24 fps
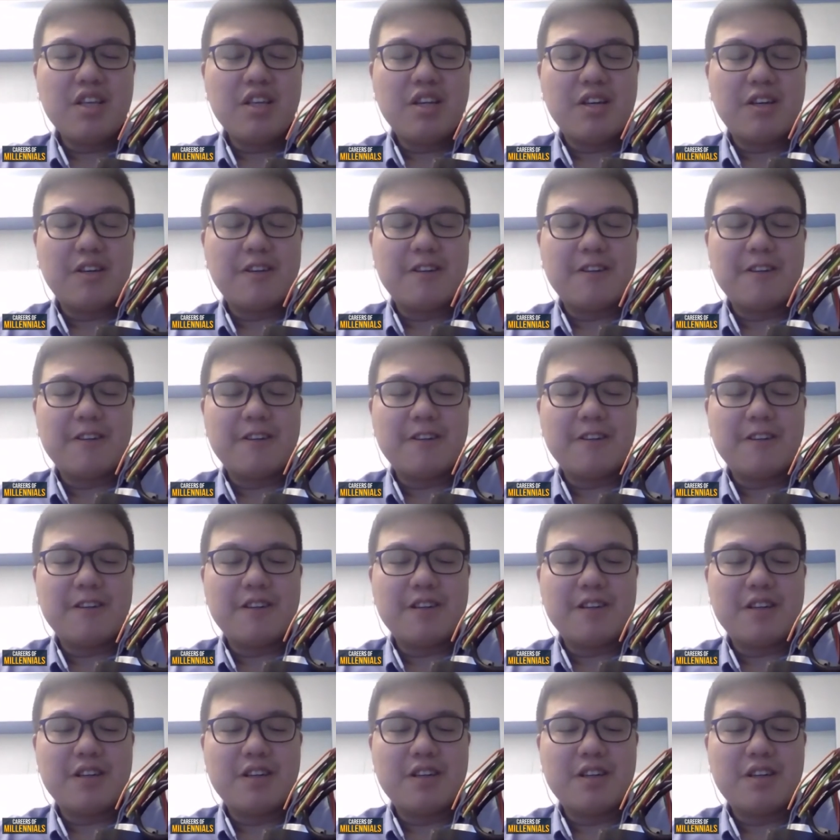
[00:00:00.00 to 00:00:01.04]

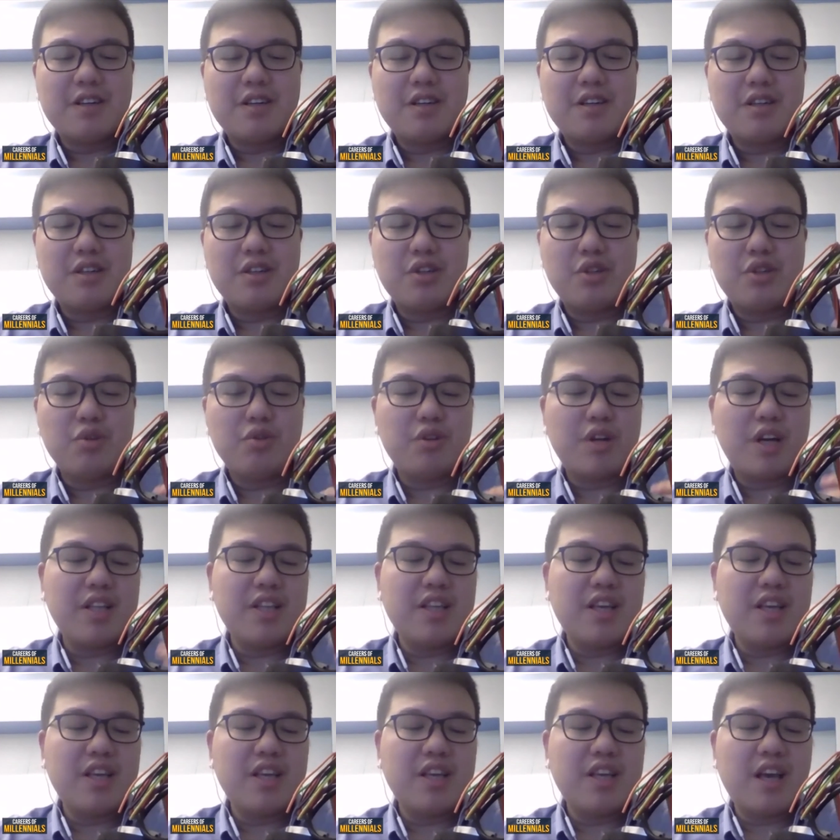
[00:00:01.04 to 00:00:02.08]

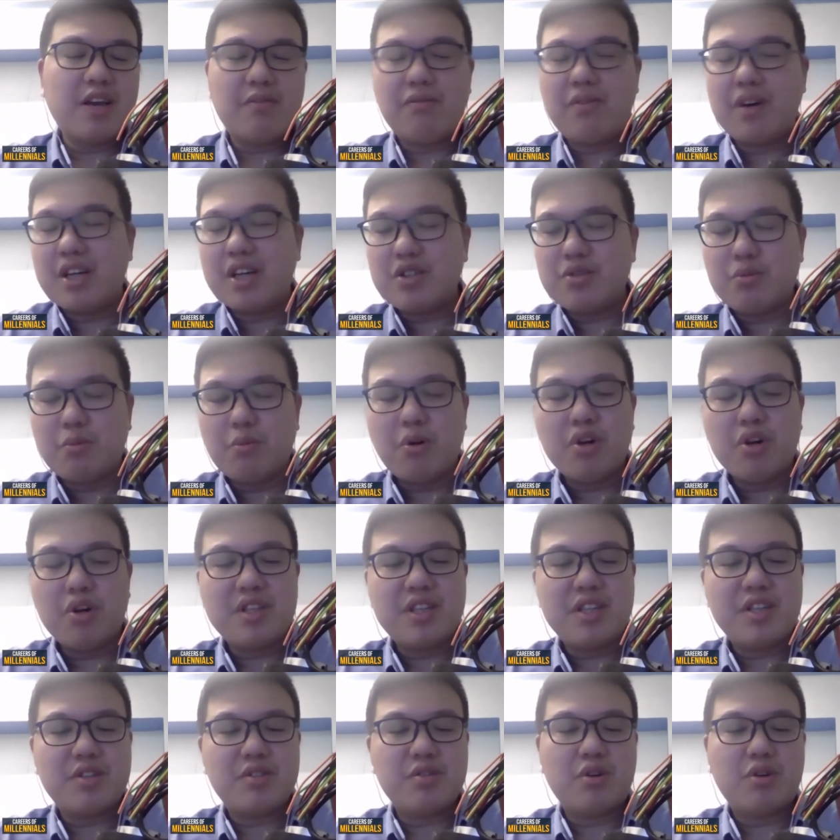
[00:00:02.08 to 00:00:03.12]
any advanced
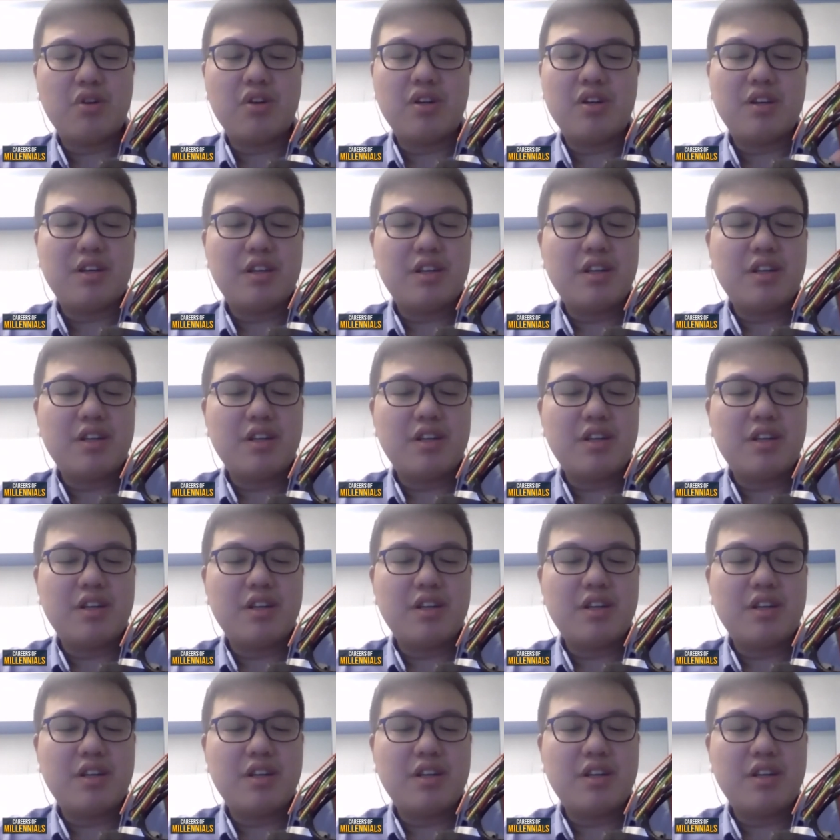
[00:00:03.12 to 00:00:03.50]
robotics or